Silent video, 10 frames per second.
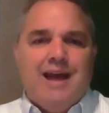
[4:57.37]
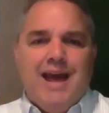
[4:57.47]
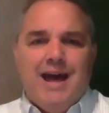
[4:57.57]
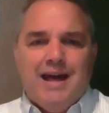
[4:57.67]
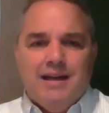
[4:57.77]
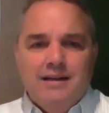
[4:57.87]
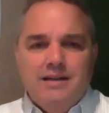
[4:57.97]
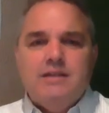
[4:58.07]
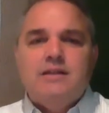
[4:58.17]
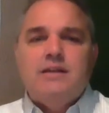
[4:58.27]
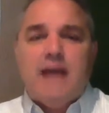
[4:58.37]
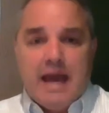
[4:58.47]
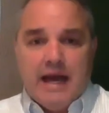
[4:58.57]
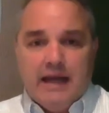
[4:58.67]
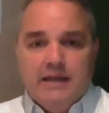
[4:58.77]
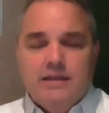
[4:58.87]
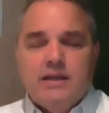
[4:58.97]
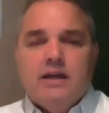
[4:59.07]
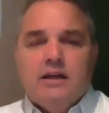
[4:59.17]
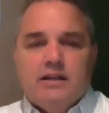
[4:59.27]
and
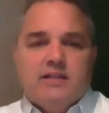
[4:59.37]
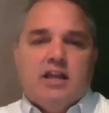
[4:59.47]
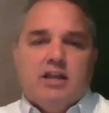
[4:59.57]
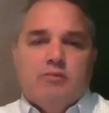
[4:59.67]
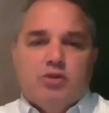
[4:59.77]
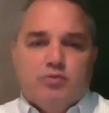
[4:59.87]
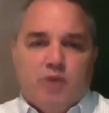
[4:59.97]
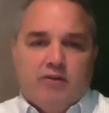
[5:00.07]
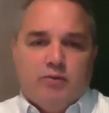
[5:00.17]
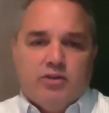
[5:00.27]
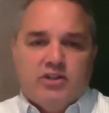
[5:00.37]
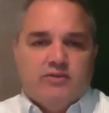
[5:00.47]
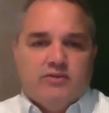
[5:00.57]
let's get the most profitable stuff.